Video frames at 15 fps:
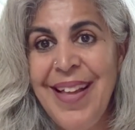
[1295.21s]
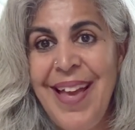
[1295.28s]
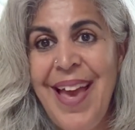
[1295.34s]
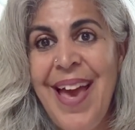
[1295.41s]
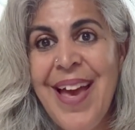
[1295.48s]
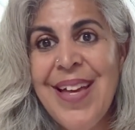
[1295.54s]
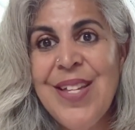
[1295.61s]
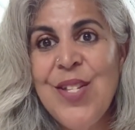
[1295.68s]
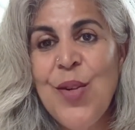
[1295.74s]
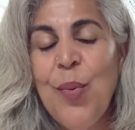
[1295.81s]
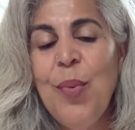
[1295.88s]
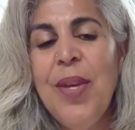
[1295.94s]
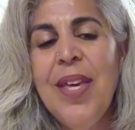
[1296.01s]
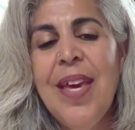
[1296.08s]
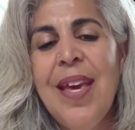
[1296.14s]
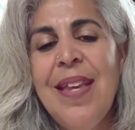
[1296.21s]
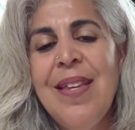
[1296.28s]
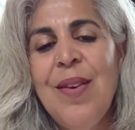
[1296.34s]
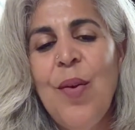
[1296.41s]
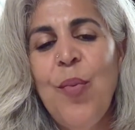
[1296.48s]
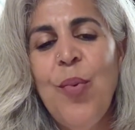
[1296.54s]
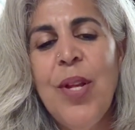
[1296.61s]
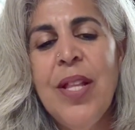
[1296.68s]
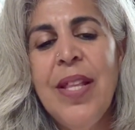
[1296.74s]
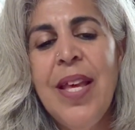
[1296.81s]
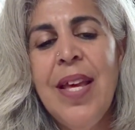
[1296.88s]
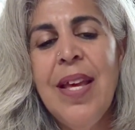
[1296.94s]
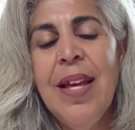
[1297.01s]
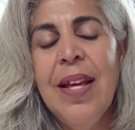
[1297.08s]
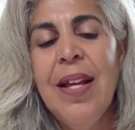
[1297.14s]
and we can
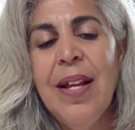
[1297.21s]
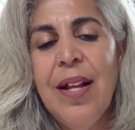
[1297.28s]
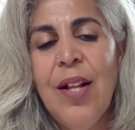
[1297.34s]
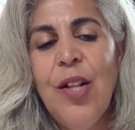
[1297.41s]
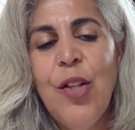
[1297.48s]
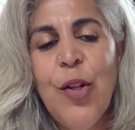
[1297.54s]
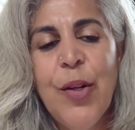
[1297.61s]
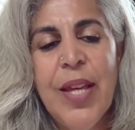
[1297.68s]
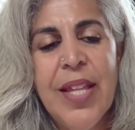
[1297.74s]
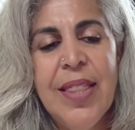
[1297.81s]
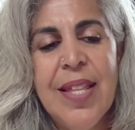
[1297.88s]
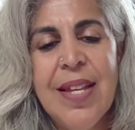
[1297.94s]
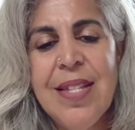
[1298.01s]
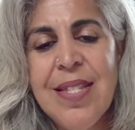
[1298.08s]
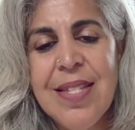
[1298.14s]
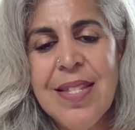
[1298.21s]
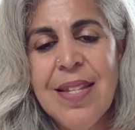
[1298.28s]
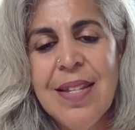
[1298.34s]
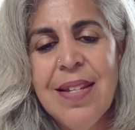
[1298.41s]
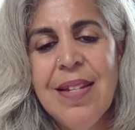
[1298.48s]
really look at this